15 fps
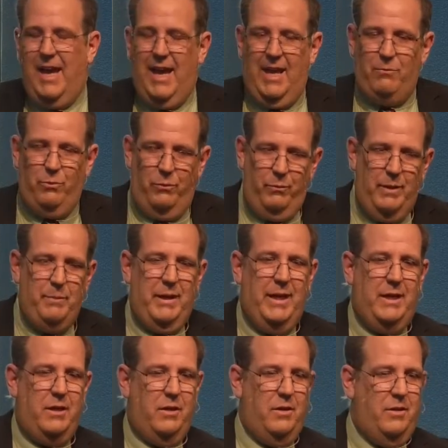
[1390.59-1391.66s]
And when we
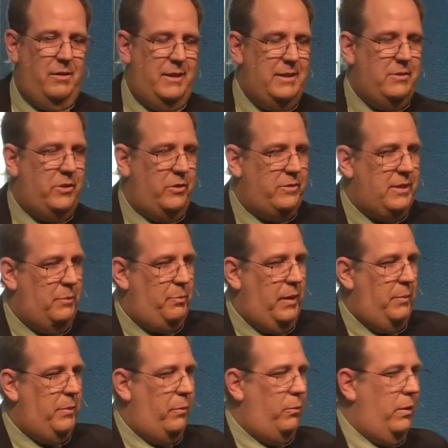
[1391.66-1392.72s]
begin to hurl insults at
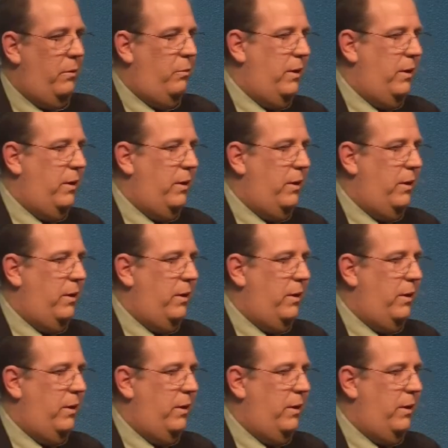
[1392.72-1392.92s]
people, we're,